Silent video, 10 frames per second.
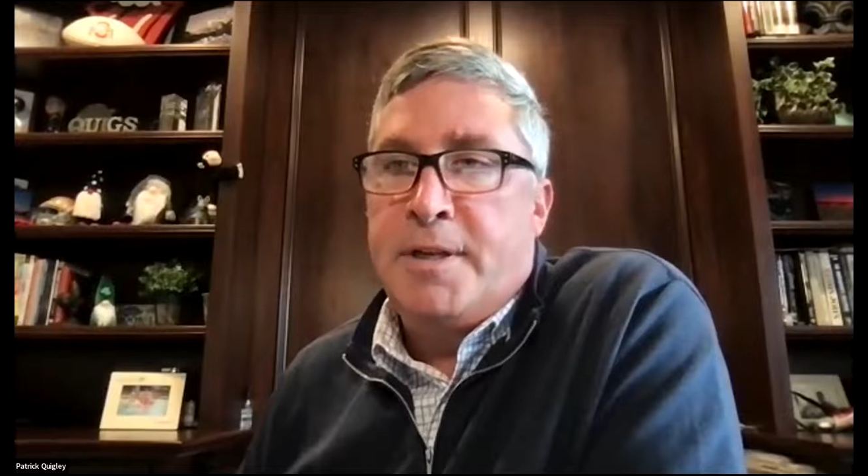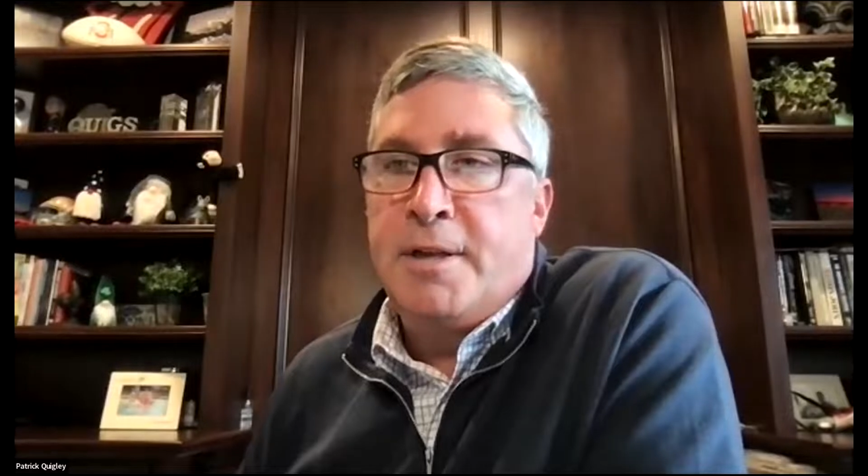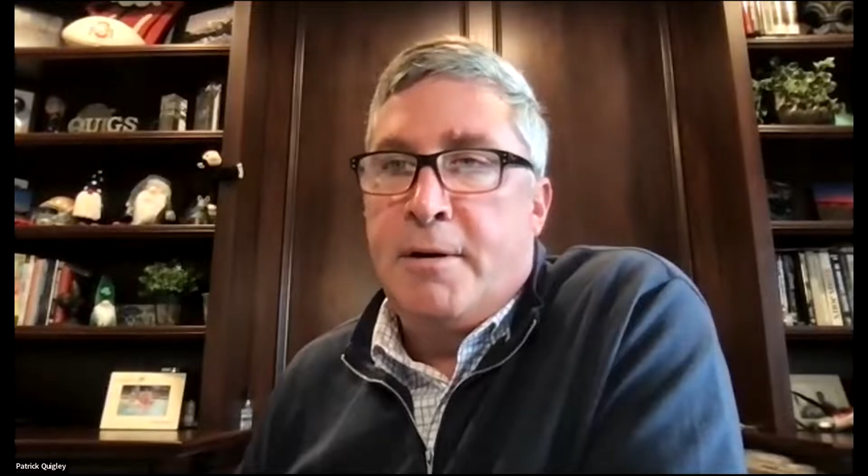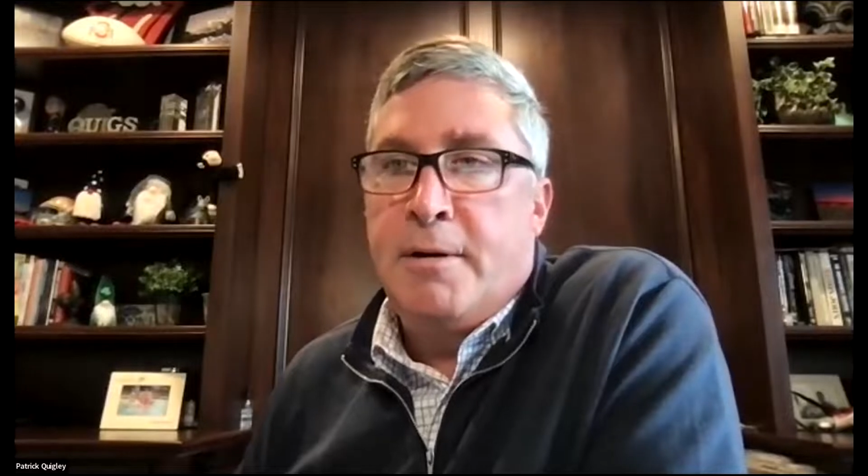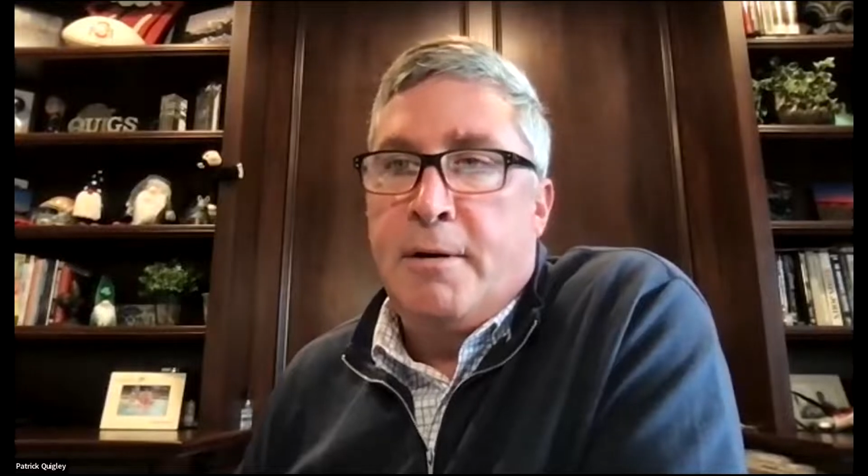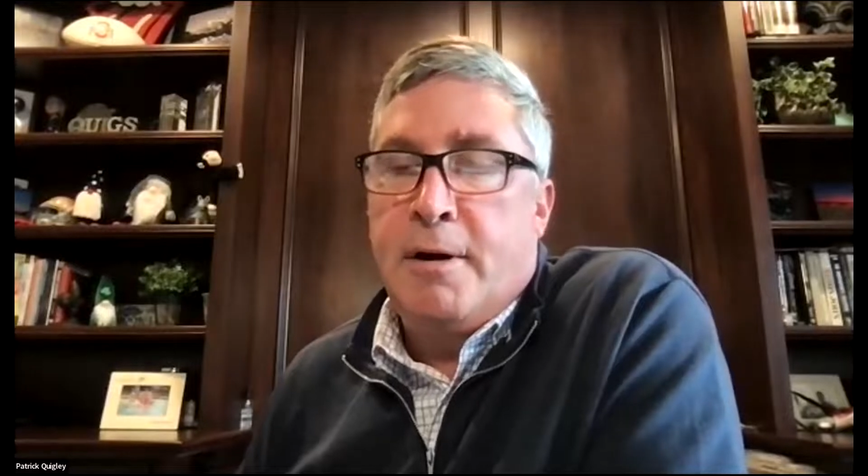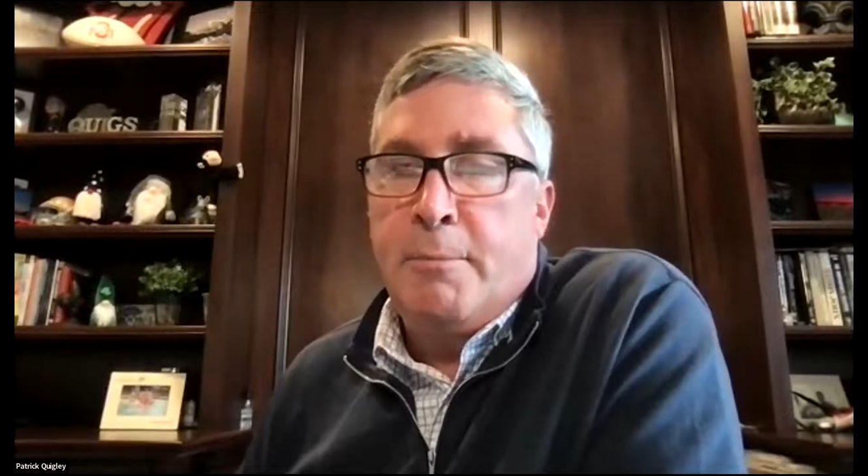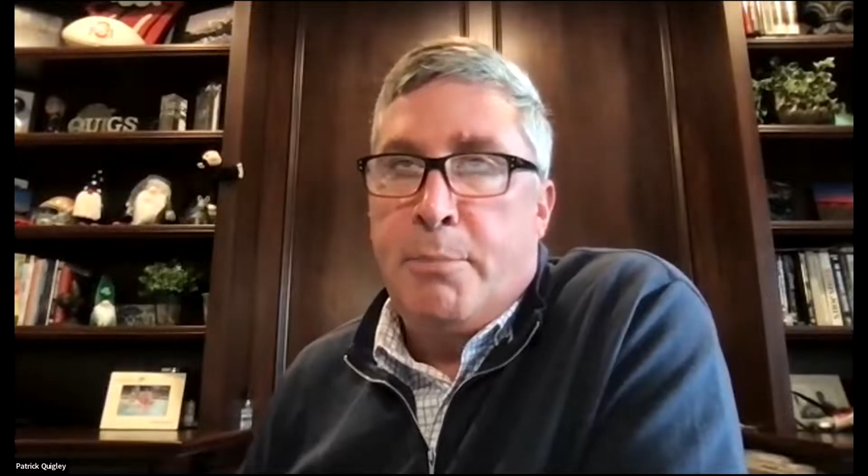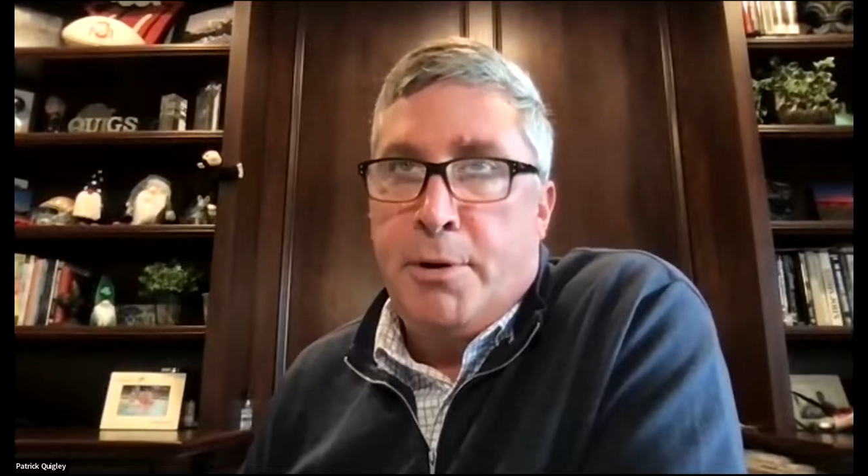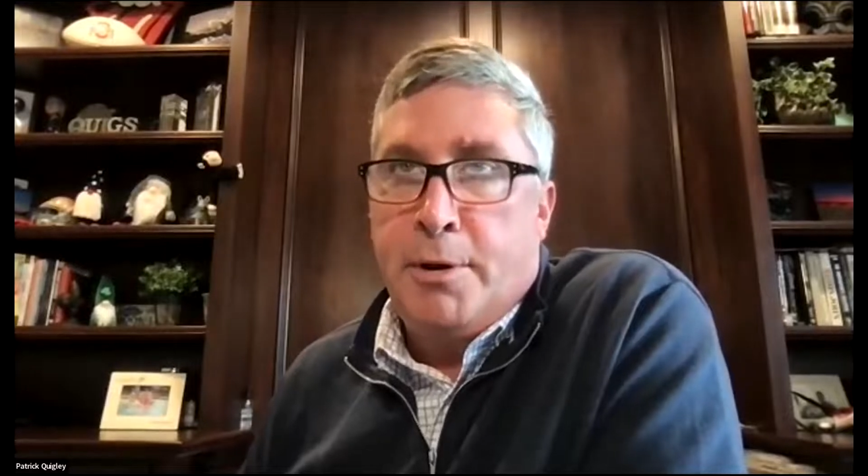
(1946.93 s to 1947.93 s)
that
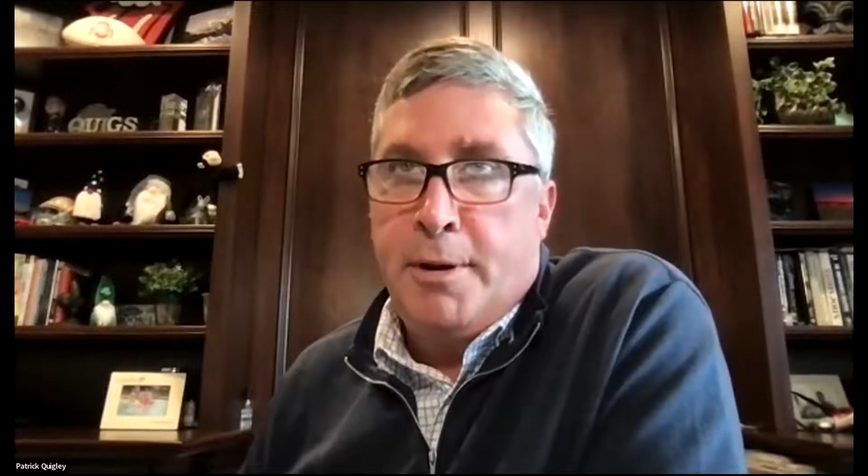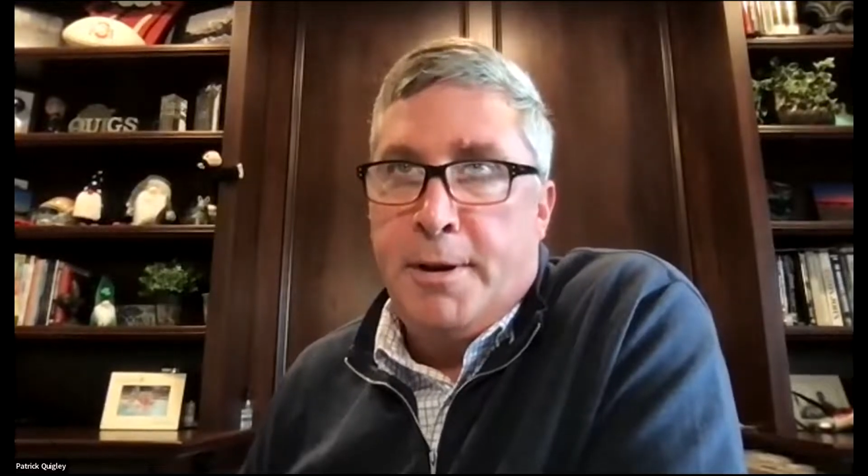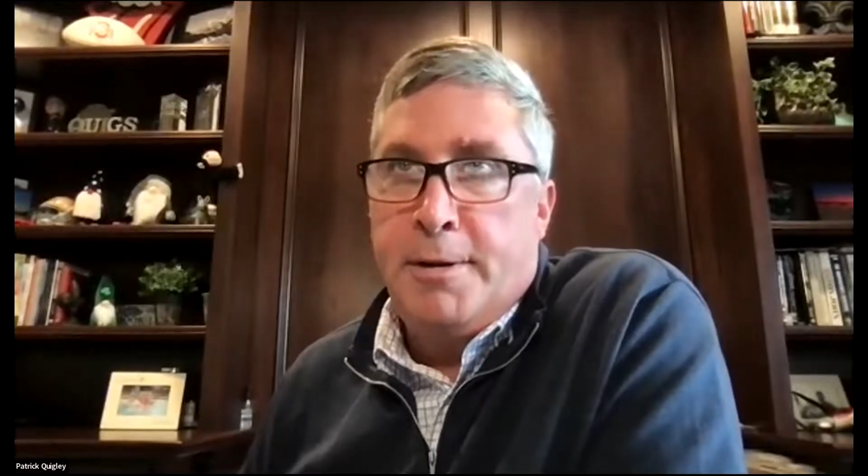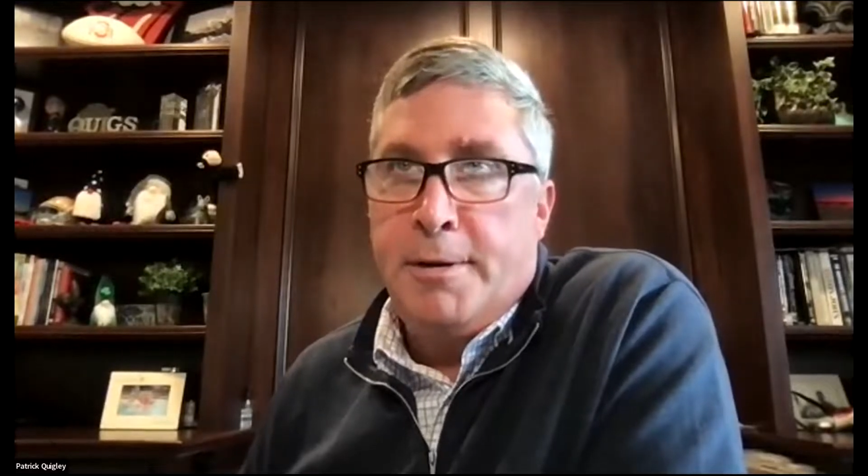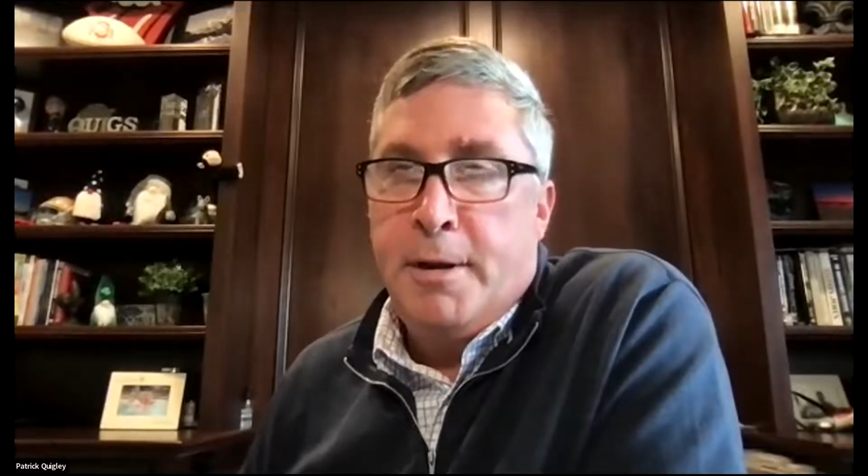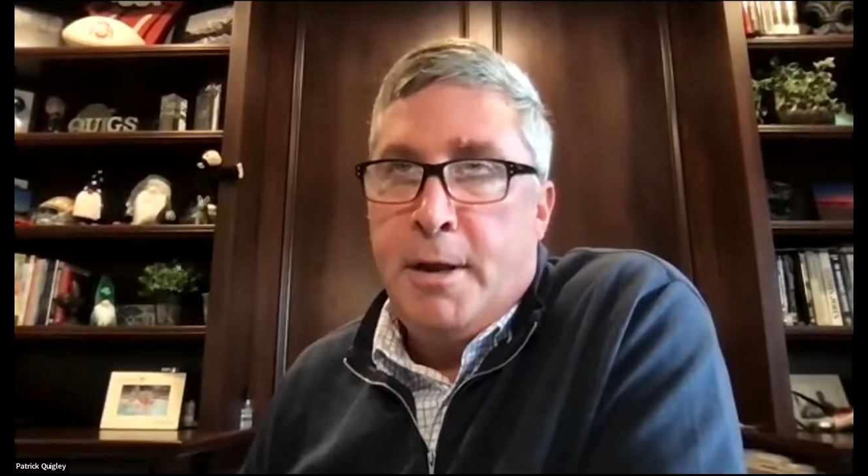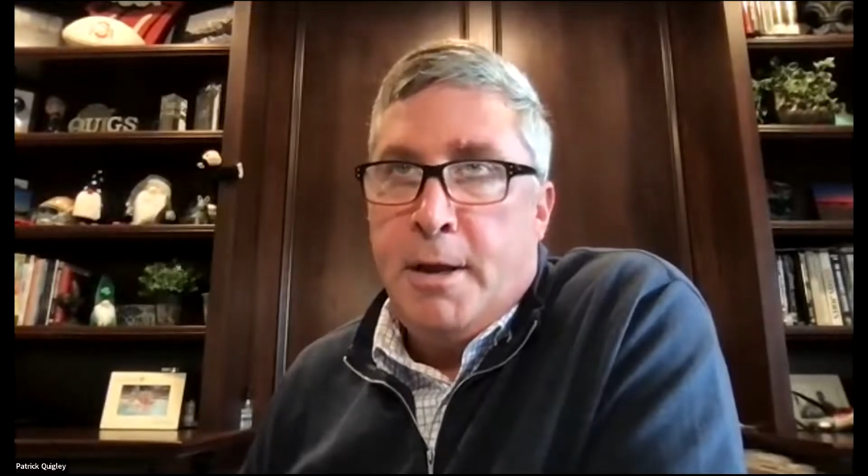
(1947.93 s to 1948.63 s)
are put in,